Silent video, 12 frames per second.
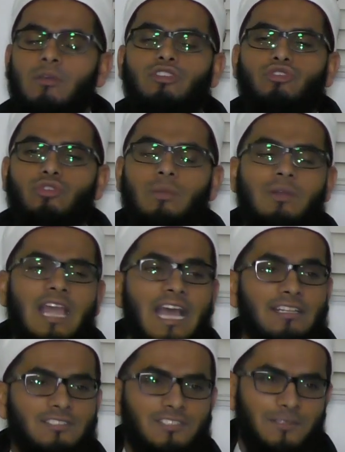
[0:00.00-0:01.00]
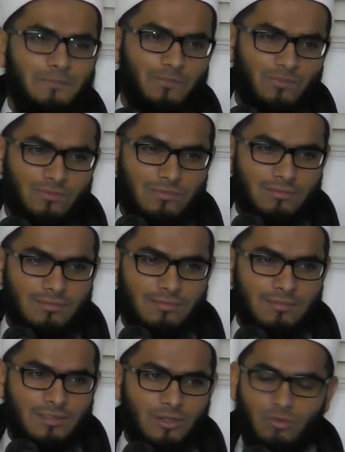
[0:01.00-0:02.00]
extremely handsome.
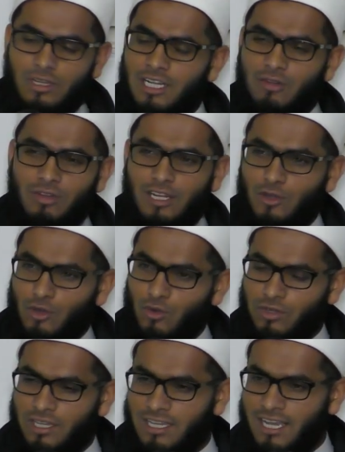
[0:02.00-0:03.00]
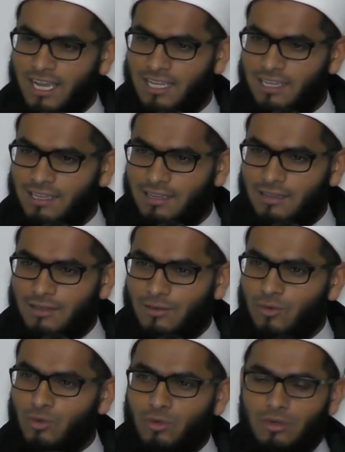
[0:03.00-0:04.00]
Really, really good looking guy.
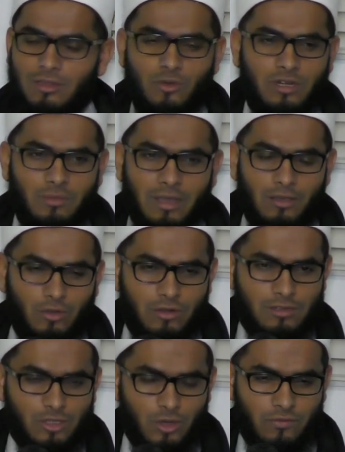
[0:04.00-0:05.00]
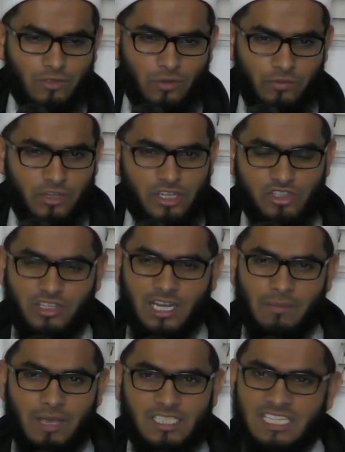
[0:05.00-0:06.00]
All the good features you
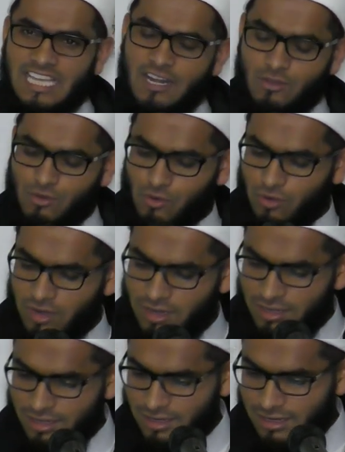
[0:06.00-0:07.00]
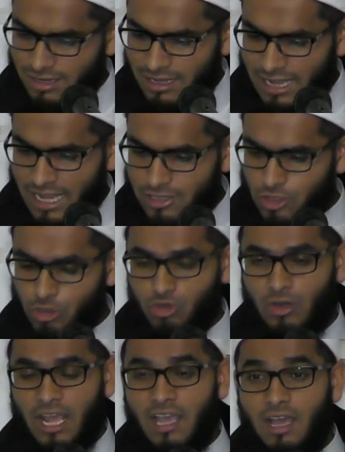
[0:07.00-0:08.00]
can imagine, he had it all. And so
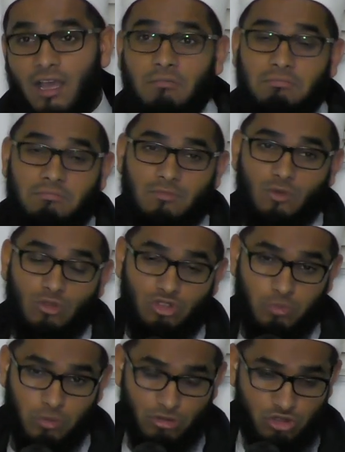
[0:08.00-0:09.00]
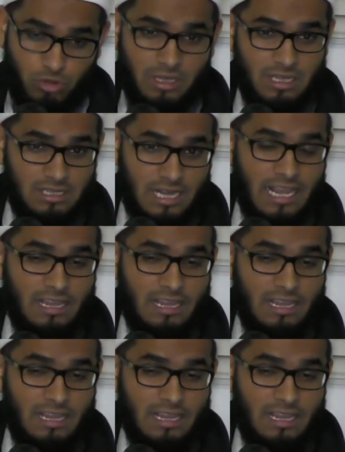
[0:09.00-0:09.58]
Zulaykha, who was supposed to be his